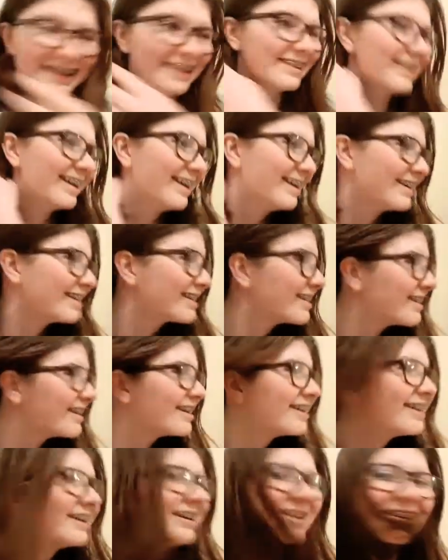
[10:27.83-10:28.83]
Like,
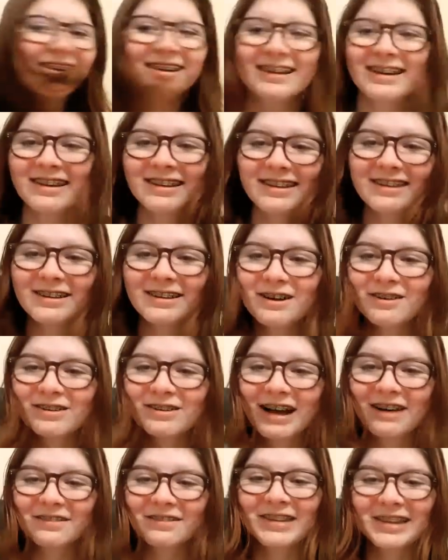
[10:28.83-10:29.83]
they all
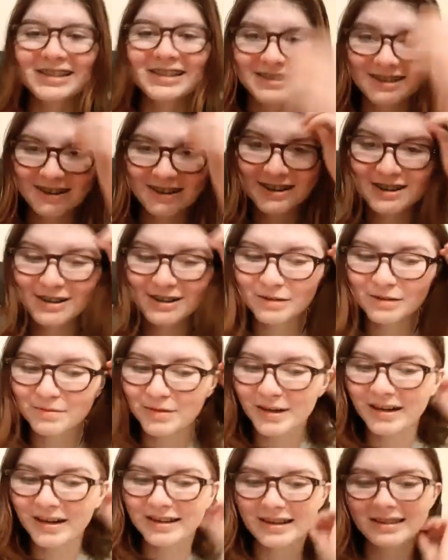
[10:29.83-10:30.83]
have that snarky humour,
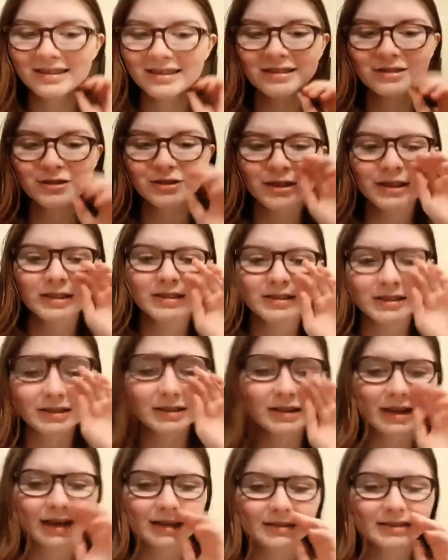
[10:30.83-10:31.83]
and I think Jason
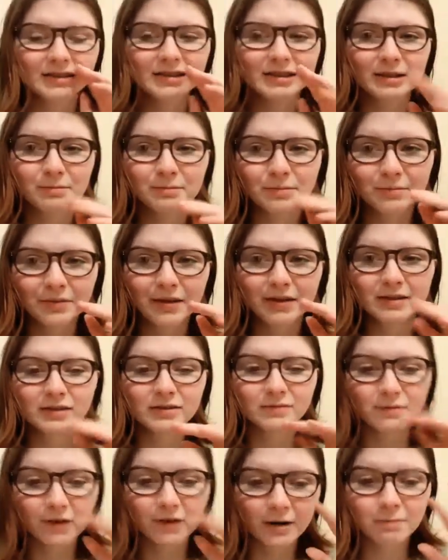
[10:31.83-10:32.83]
has
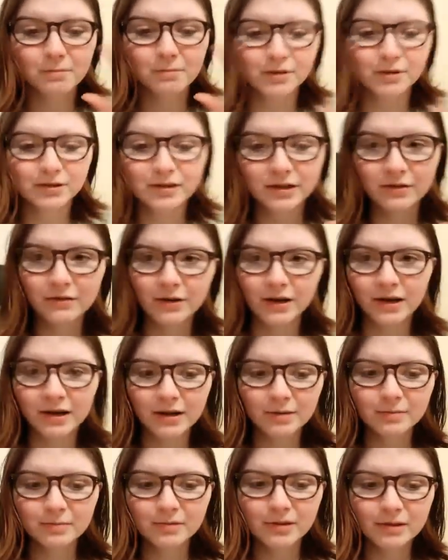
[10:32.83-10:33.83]
very Percy
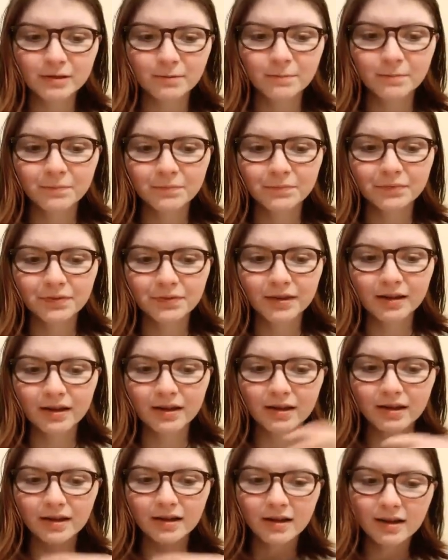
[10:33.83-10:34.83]
vibes,
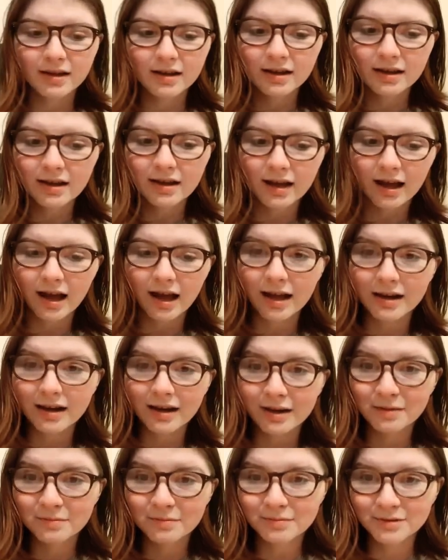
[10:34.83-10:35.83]
and I
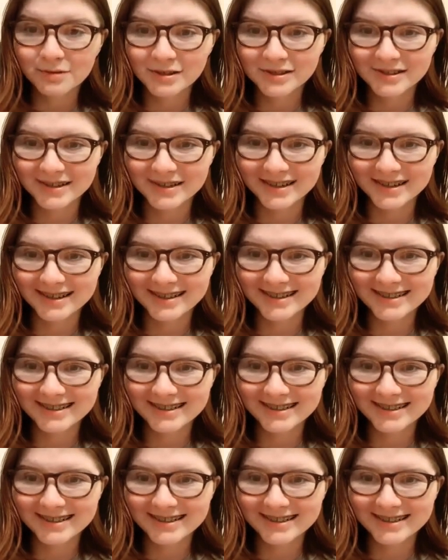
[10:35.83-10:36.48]
appreciate it.